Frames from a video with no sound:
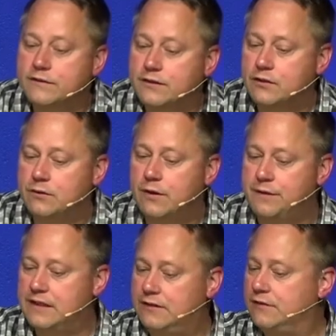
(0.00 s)
to do the
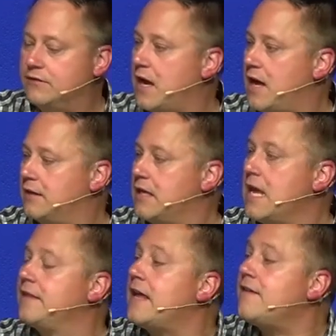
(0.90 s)
things of God.
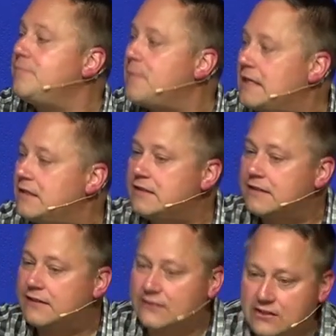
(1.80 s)
They've made a
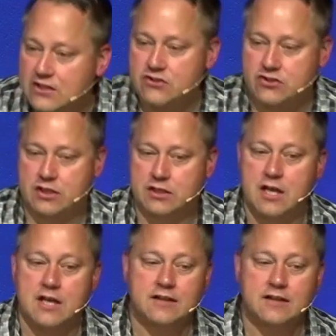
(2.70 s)
decision